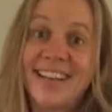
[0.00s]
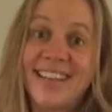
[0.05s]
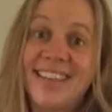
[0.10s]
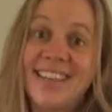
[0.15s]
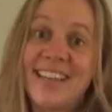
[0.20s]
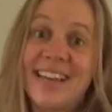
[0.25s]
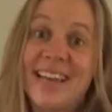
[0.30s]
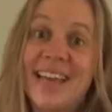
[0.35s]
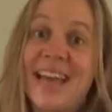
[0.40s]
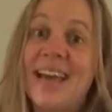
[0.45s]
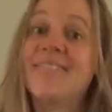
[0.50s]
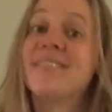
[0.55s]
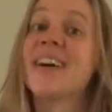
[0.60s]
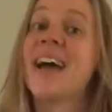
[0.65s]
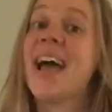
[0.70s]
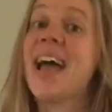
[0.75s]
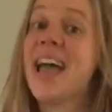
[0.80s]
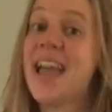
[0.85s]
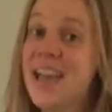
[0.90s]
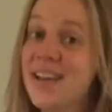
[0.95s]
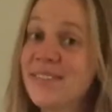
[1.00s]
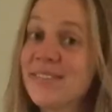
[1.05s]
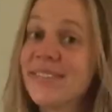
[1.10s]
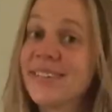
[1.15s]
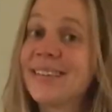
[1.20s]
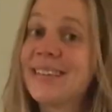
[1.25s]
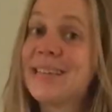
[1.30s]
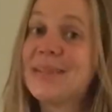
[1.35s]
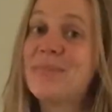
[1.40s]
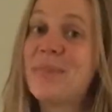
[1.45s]
I think I have
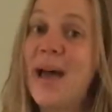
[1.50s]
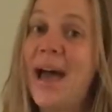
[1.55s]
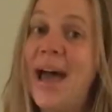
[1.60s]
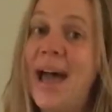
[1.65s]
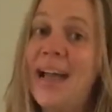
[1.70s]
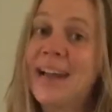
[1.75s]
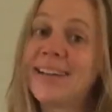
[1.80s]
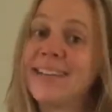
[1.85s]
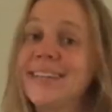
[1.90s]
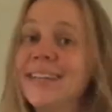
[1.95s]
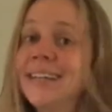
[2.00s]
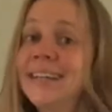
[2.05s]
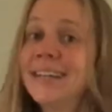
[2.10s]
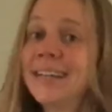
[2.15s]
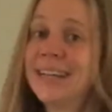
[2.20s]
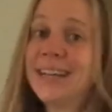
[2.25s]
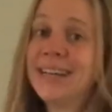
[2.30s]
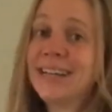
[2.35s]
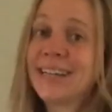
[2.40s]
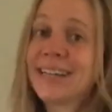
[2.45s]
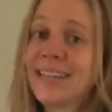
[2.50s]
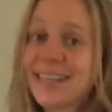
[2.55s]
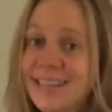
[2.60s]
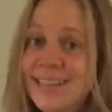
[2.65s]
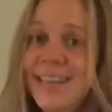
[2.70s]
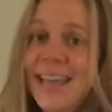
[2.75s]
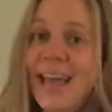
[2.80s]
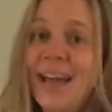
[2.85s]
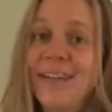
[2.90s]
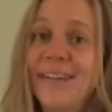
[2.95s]
everything packed.
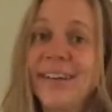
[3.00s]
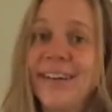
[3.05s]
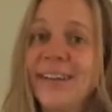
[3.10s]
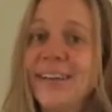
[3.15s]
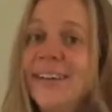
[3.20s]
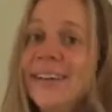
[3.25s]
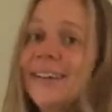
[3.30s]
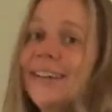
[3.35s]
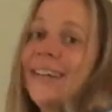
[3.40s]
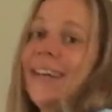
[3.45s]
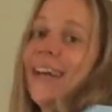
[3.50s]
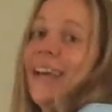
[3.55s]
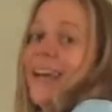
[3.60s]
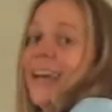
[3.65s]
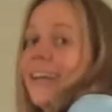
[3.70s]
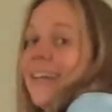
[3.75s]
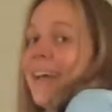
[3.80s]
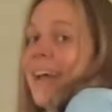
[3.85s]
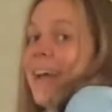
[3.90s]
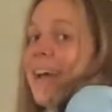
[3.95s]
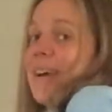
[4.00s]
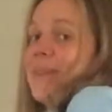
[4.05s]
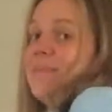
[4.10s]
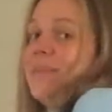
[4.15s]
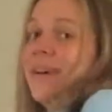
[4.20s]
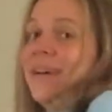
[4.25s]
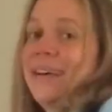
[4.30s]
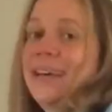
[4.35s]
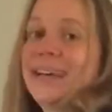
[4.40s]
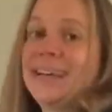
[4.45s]
Carry-on and
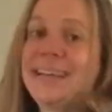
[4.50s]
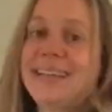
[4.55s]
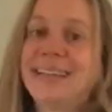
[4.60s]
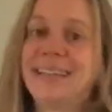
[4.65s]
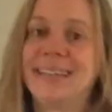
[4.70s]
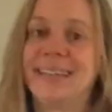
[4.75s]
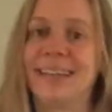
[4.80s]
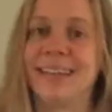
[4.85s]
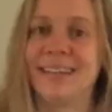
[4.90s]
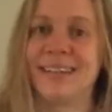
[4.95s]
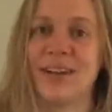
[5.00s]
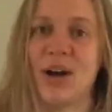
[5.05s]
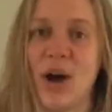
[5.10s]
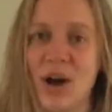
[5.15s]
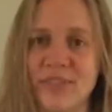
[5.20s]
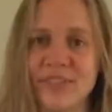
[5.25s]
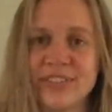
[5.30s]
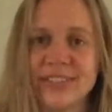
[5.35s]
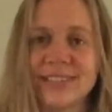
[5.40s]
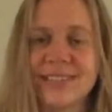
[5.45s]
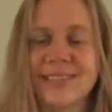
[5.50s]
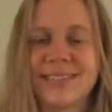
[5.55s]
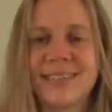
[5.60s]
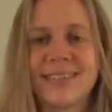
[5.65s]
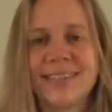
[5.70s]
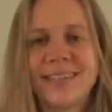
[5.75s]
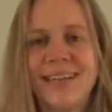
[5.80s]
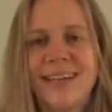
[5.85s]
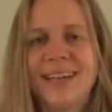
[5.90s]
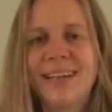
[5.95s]
handbag, office,
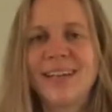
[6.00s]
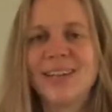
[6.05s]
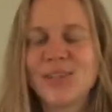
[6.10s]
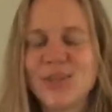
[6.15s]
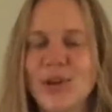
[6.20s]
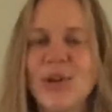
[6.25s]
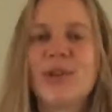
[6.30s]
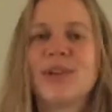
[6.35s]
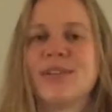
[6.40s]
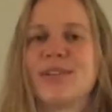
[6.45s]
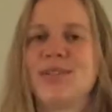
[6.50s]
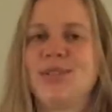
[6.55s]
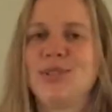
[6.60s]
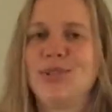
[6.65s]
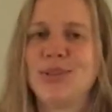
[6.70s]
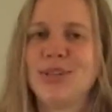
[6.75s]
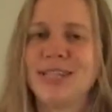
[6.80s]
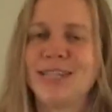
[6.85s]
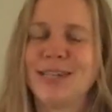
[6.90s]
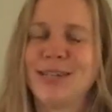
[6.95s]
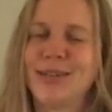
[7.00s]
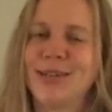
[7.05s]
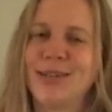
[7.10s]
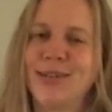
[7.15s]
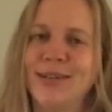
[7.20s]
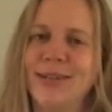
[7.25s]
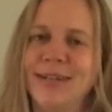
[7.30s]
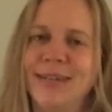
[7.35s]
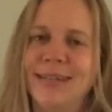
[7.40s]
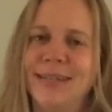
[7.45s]
yoga
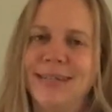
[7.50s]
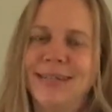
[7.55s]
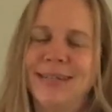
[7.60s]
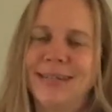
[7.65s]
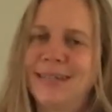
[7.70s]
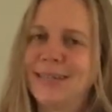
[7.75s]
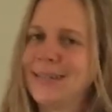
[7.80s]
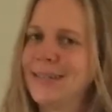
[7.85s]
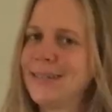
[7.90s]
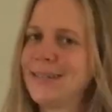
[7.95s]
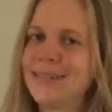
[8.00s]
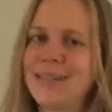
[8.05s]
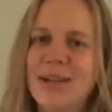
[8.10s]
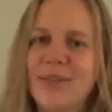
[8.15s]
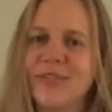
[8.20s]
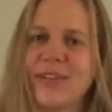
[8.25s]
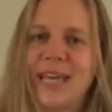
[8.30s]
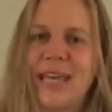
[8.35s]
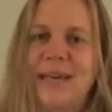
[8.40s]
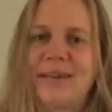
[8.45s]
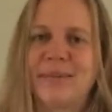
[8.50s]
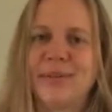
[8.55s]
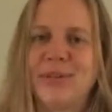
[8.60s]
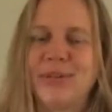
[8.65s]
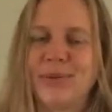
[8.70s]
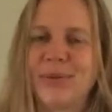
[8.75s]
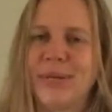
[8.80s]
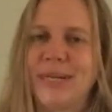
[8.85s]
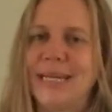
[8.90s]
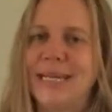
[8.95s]
studio, self-care
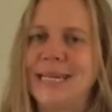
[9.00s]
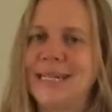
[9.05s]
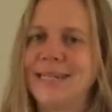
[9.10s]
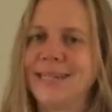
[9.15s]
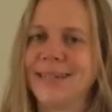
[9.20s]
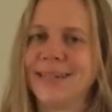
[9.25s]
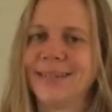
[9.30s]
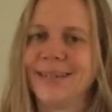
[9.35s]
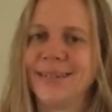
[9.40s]
retreat,